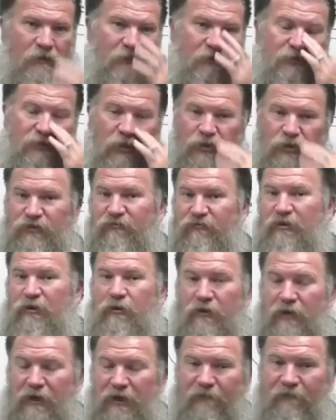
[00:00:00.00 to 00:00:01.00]
searching the
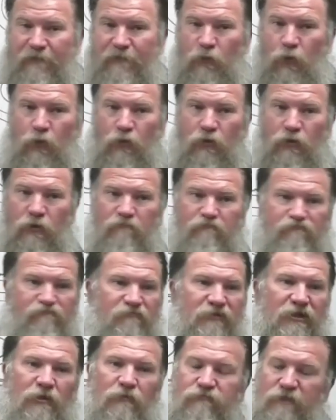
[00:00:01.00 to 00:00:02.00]
internet for
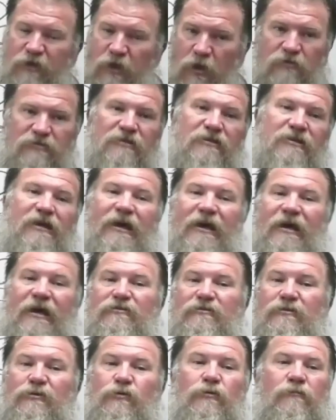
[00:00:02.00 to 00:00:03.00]
dogs and
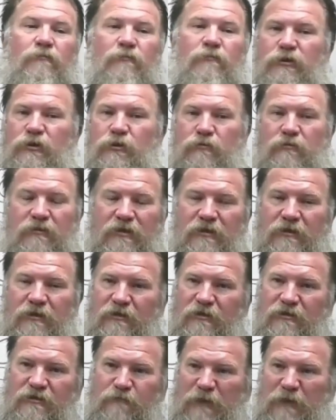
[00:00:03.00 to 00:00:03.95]
cats doing cute things,